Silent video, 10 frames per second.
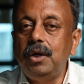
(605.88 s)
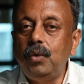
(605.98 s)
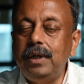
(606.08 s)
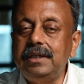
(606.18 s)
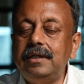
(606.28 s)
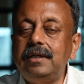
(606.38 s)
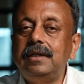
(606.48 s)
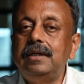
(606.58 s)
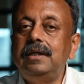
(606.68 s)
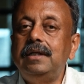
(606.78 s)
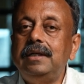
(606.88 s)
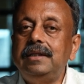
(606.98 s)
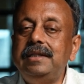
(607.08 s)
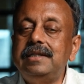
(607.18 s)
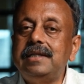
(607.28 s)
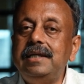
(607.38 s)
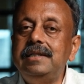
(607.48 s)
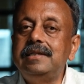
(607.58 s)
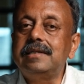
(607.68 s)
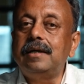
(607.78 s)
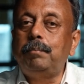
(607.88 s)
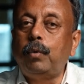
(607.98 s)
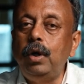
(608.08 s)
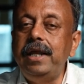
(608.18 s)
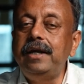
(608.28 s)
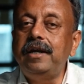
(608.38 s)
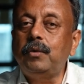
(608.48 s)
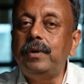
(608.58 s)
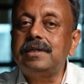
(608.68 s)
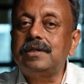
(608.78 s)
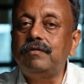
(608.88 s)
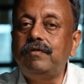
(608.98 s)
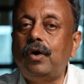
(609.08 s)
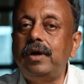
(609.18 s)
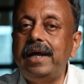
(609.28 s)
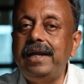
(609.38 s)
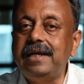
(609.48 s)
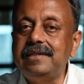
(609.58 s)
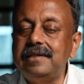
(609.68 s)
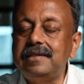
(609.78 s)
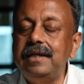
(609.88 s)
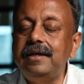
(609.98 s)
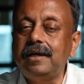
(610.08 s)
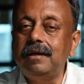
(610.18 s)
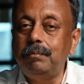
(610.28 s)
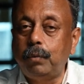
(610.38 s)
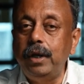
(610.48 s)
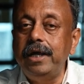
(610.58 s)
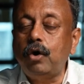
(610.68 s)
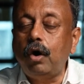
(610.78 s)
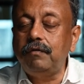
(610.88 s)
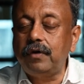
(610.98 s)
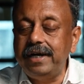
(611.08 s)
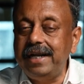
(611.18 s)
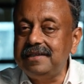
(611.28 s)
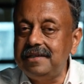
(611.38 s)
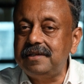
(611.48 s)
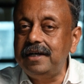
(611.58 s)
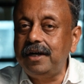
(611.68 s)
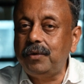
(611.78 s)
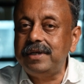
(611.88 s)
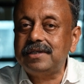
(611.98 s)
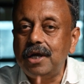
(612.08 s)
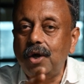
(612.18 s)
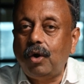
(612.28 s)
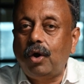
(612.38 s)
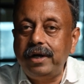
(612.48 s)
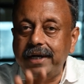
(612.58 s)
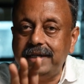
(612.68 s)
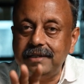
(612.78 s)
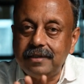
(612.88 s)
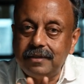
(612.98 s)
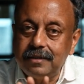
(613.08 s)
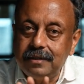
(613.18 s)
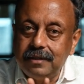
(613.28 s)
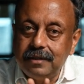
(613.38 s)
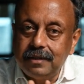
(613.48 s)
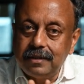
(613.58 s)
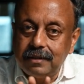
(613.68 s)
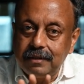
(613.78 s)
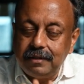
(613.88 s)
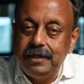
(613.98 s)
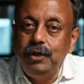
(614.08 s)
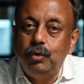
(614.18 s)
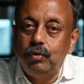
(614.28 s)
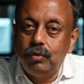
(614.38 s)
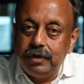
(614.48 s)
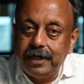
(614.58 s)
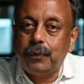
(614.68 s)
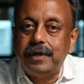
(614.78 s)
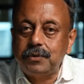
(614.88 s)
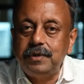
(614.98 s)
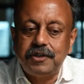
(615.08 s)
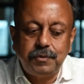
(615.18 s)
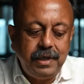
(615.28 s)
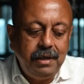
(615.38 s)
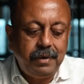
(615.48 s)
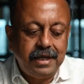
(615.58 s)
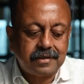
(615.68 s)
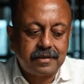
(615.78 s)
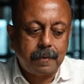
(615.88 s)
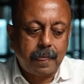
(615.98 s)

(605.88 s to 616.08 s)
whether this is a polling request for an existing polling call for an existing request, or it is a new request which is being placed.